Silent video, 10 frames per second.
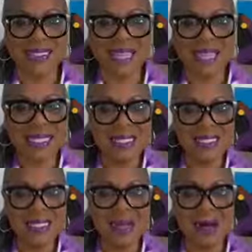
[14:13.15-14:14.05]
in
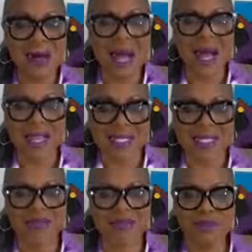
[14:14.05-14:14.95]
some
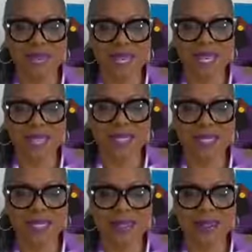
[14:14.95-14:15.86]
positive way,
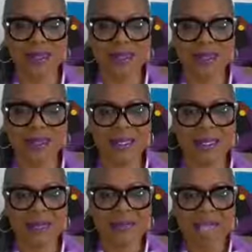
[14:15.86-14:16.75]

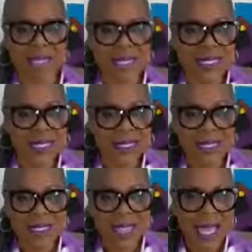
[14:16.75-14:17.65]
that is
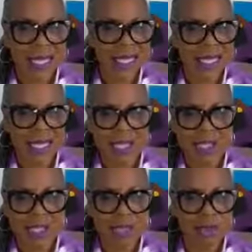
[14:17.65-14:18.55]
getting
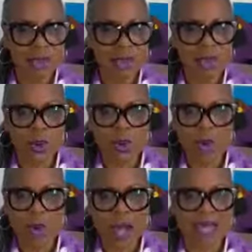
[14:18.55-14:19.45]
close to a
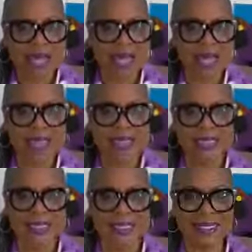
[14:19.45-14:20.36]
why I
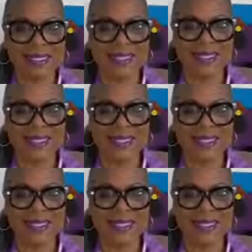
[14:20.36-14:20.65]
exist.